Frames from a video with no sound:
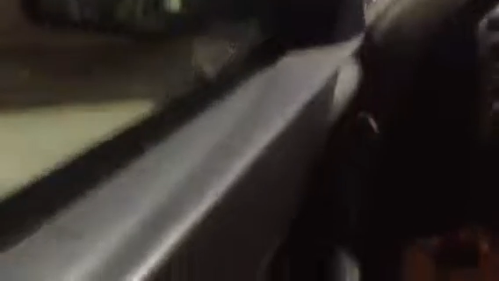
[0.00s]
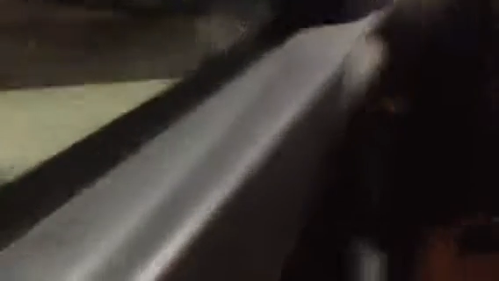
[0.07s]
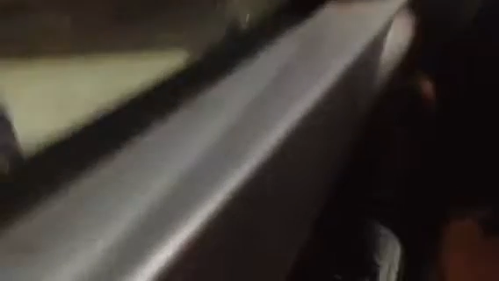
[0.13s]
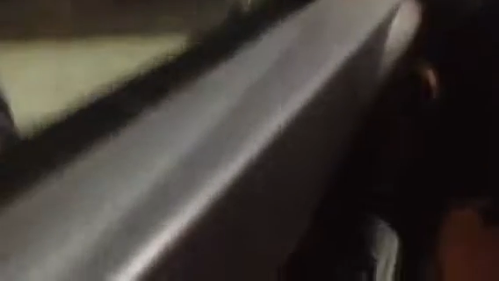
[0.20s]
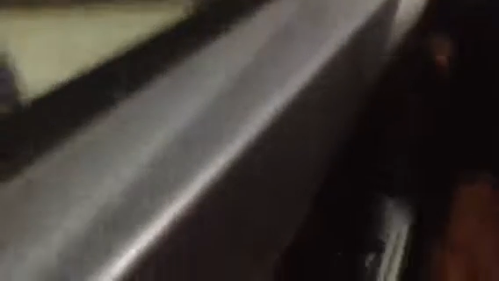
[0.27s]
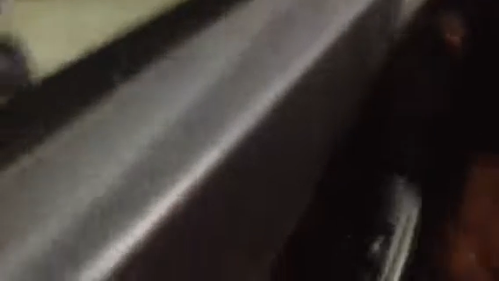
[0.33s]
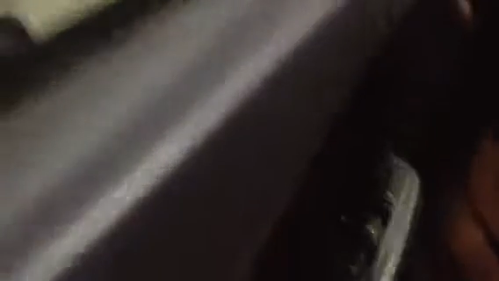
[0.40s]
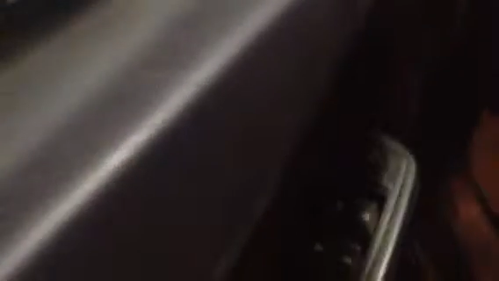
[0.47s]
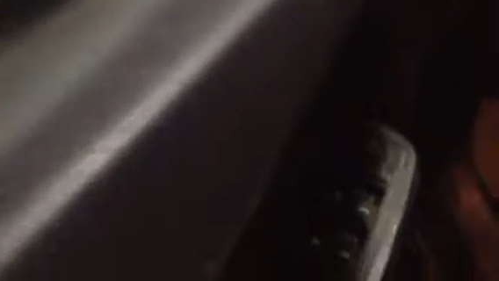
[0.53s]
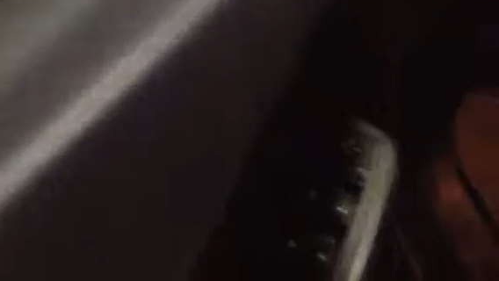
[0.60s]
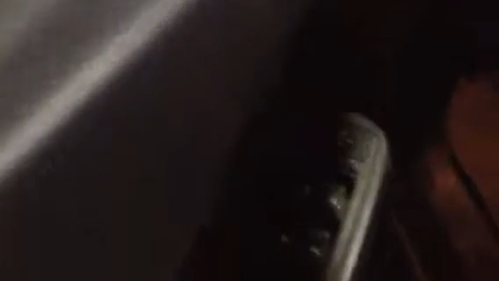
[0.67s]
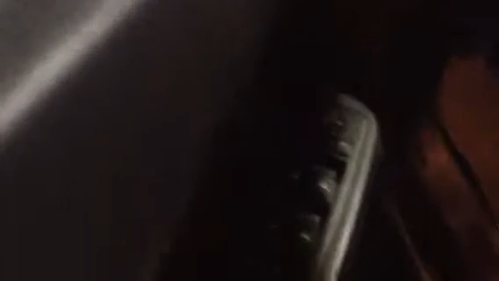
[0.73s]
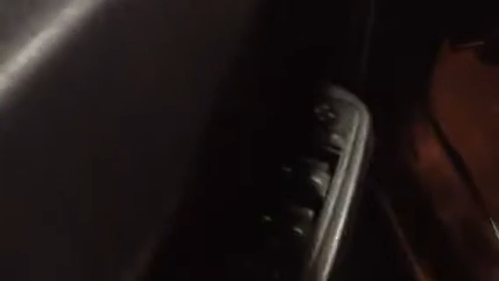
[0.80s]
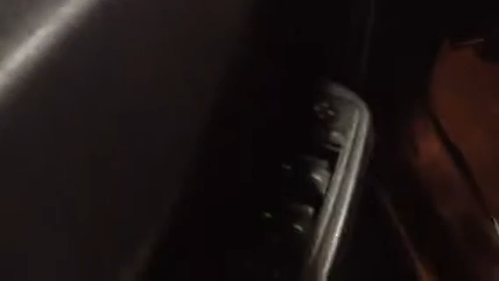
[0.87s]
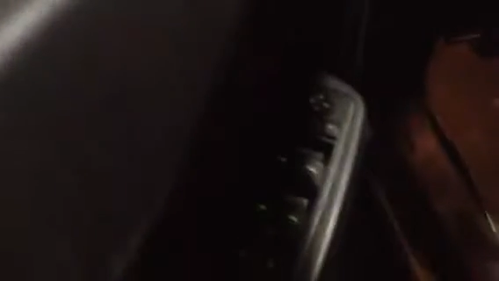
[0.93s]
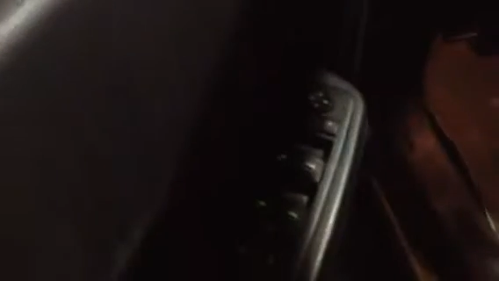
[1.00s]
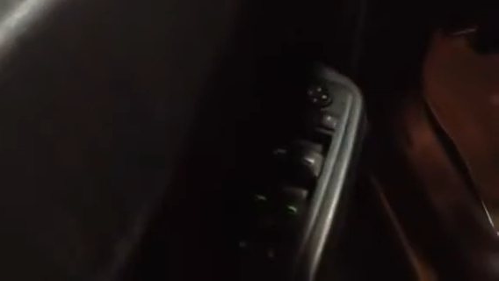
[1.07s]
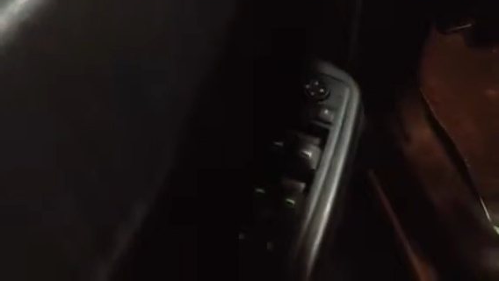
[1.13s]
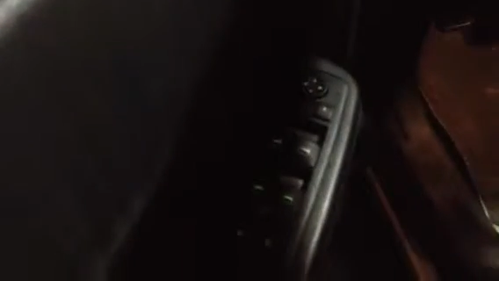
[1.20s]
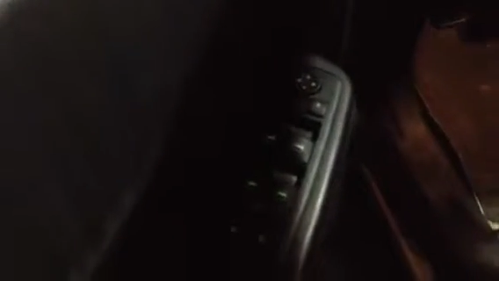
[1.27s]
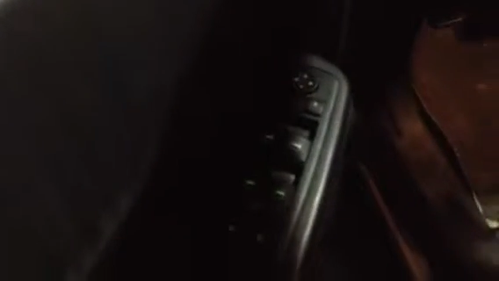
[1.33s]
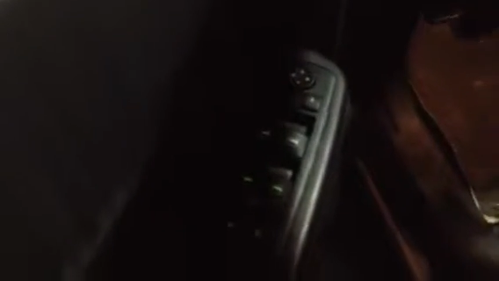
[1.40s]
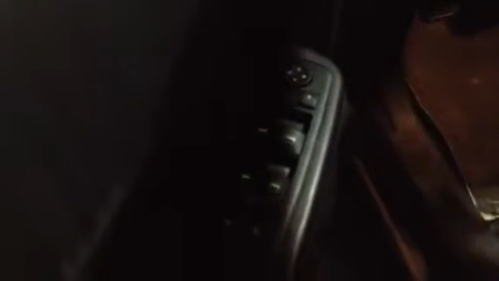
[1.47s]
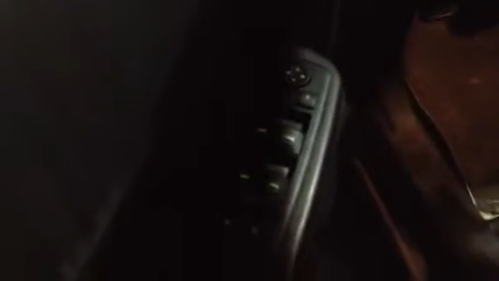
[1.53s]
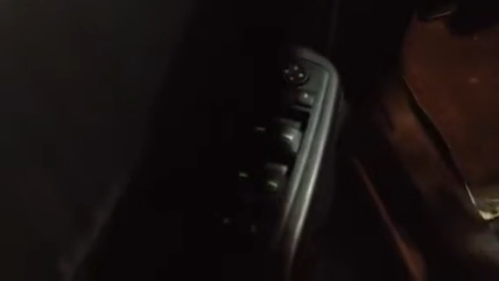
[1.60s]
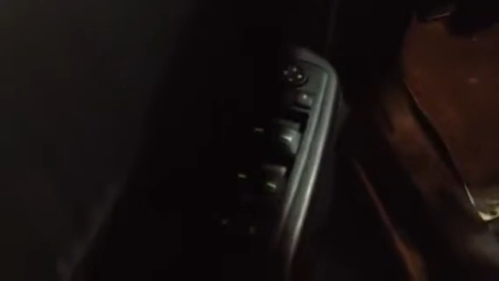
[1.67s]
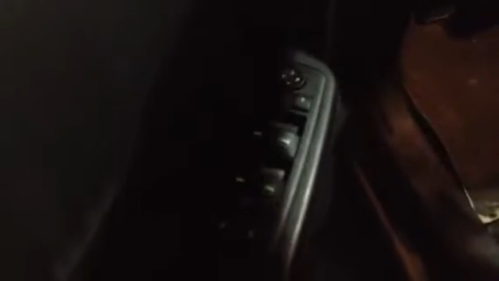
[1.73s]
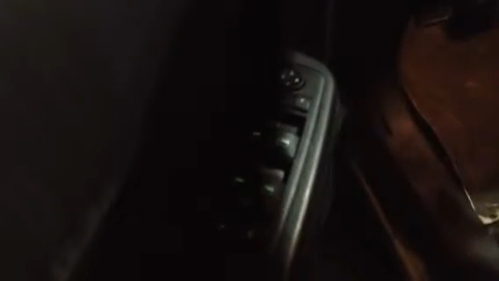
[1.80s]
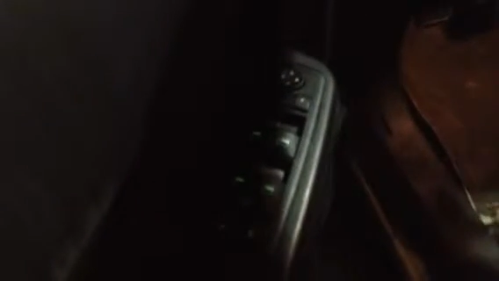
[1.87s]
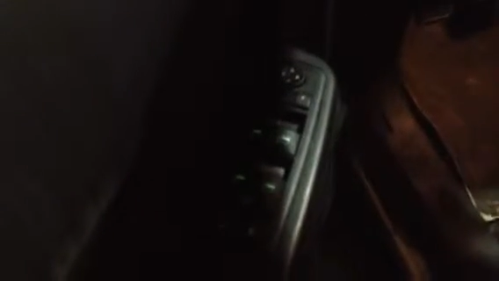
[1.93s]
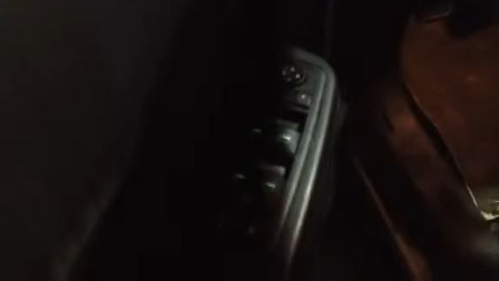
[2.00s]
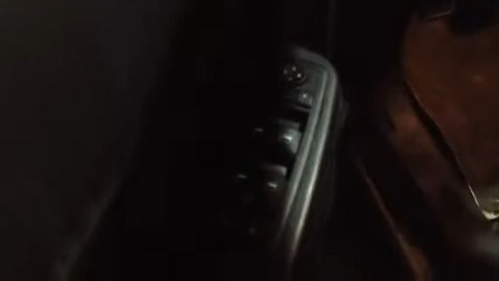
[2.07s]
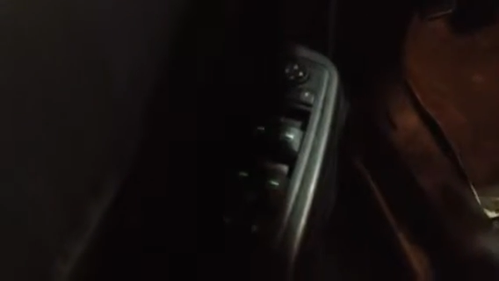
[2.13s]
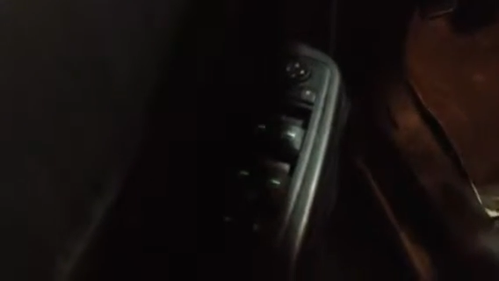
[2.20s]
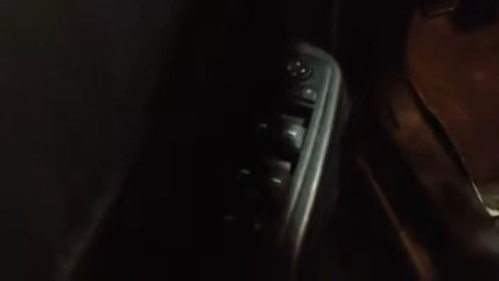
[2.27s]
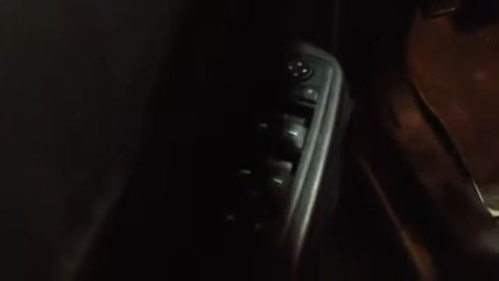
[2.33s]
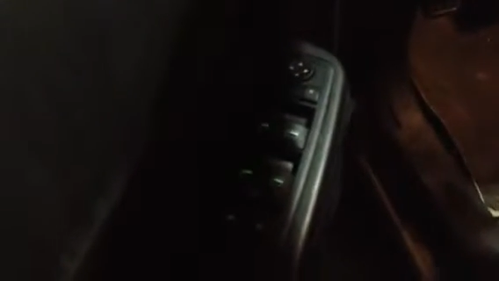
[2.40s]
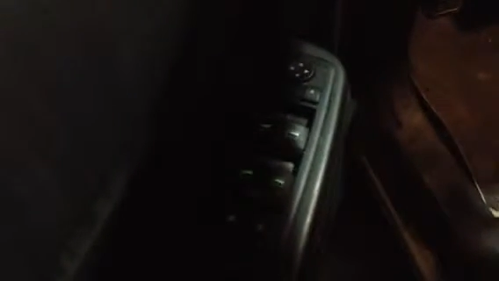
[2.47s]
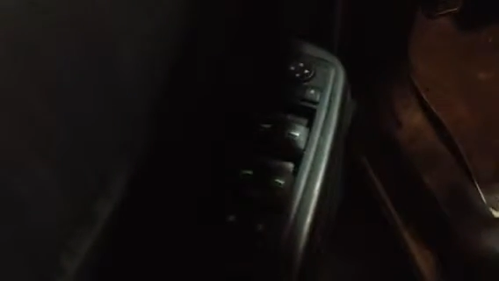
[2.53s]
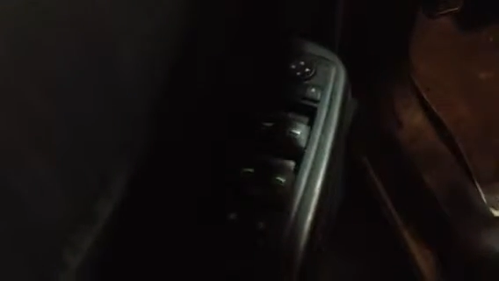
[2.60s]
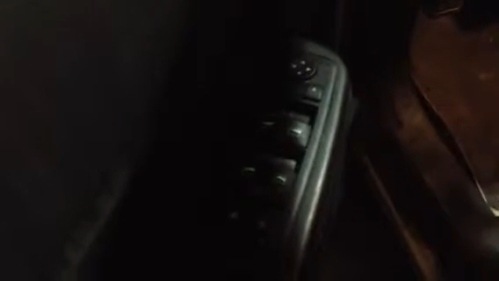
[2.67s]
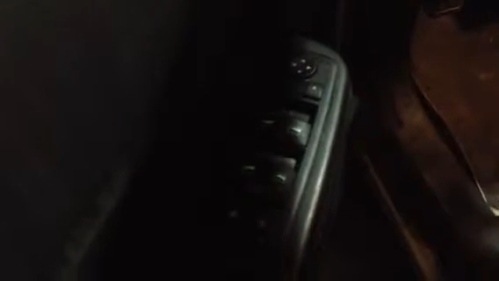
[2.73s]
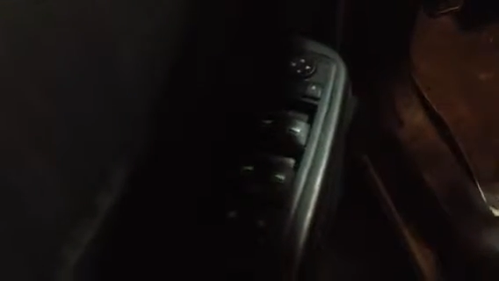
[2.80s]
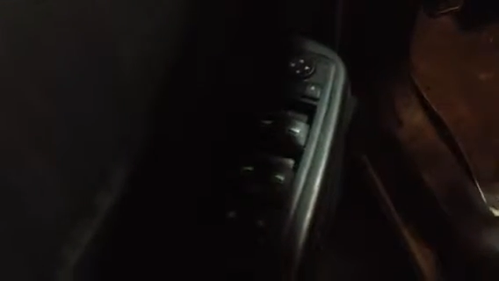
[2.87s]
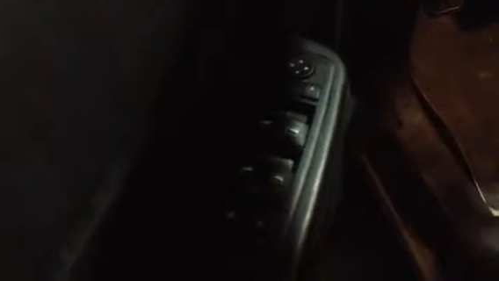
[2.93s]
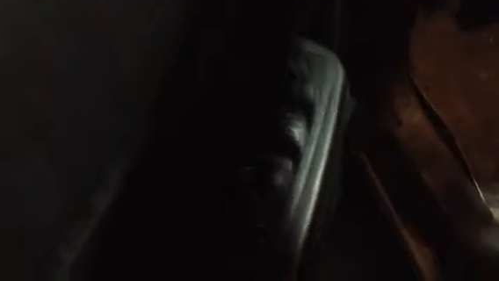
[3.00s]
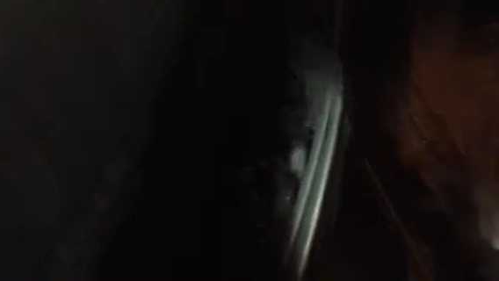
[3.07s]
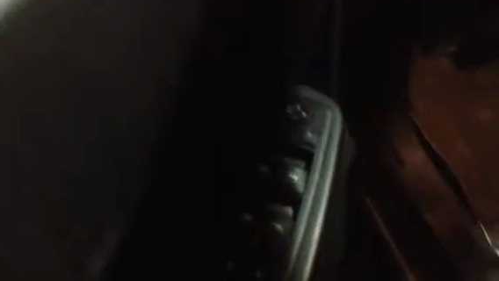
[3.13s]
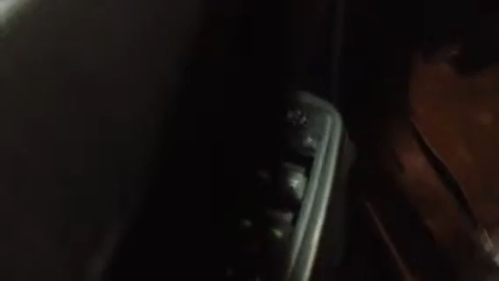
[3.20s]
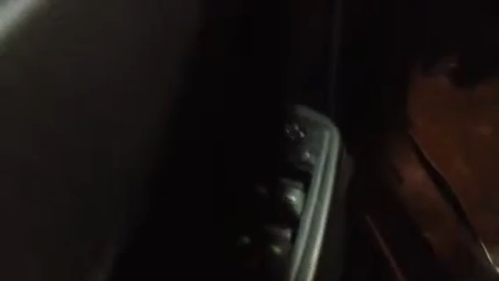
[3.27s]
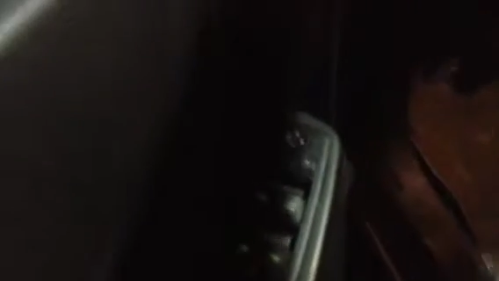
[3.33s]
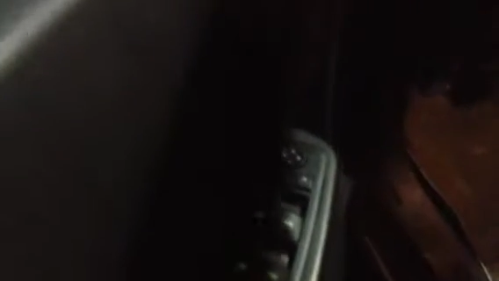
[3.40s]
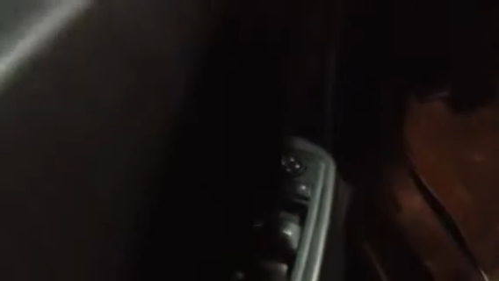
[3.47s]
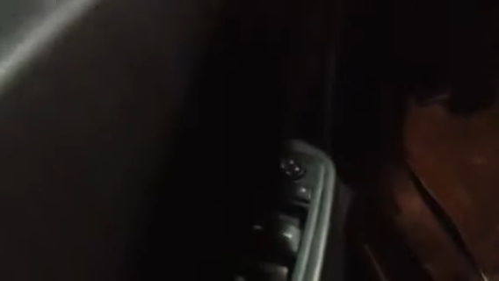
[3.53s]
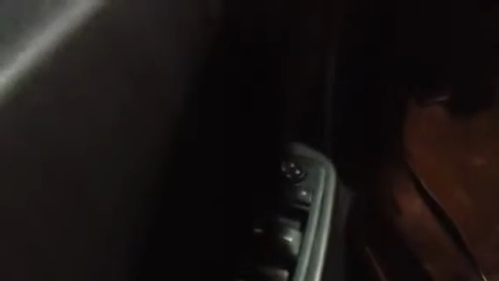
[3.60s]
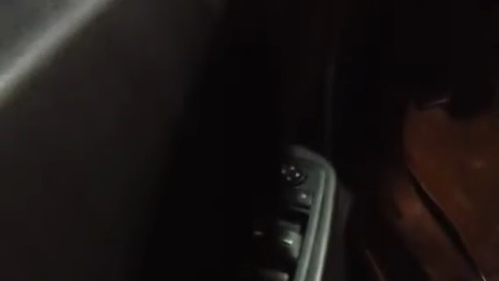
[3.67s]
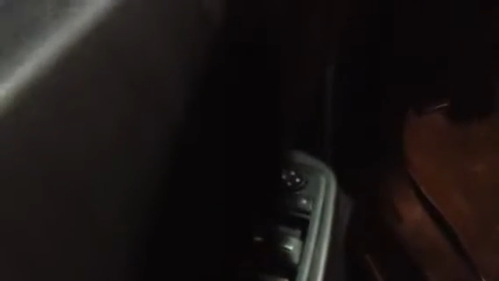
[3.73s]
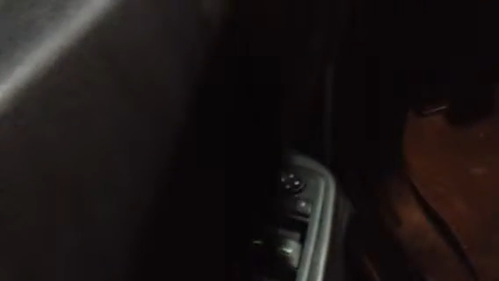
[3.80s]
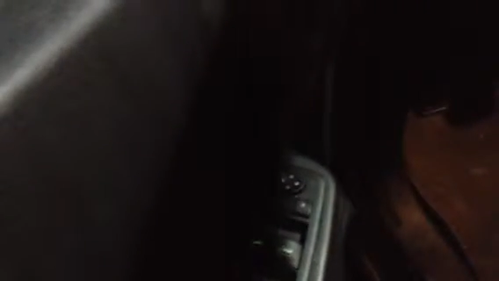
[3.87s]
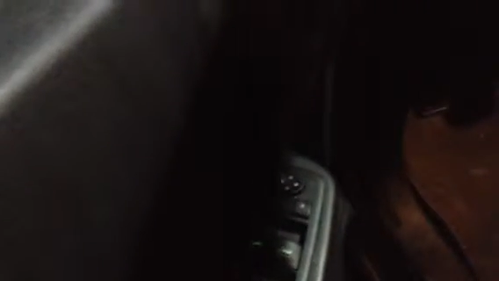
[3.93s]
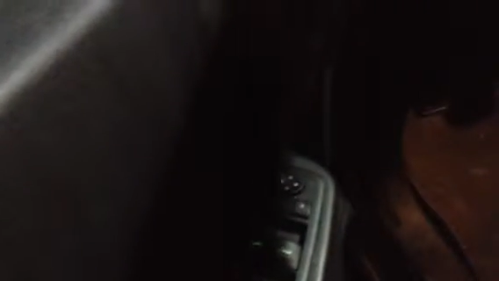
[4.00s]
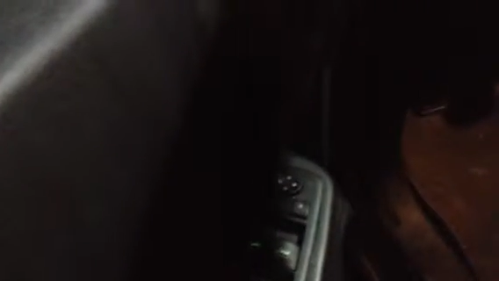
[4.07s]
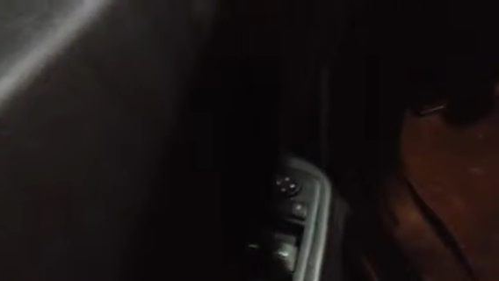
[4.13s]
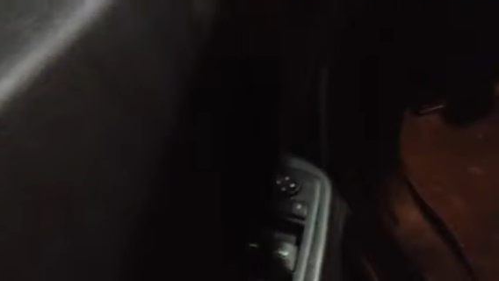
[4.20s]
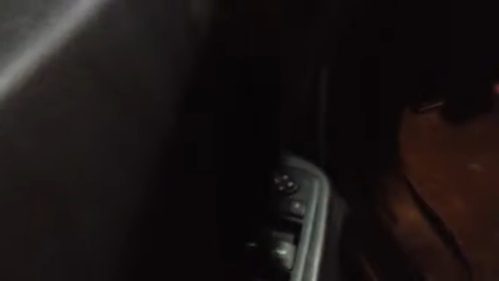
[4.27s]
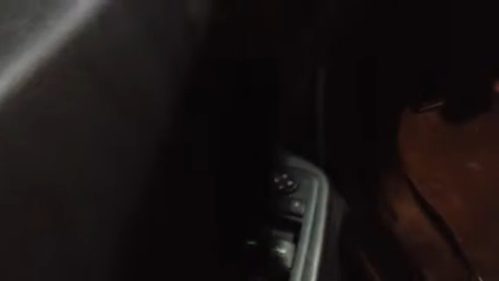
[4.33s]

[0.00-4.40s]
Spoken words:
No face is visible, so there are no lips to read.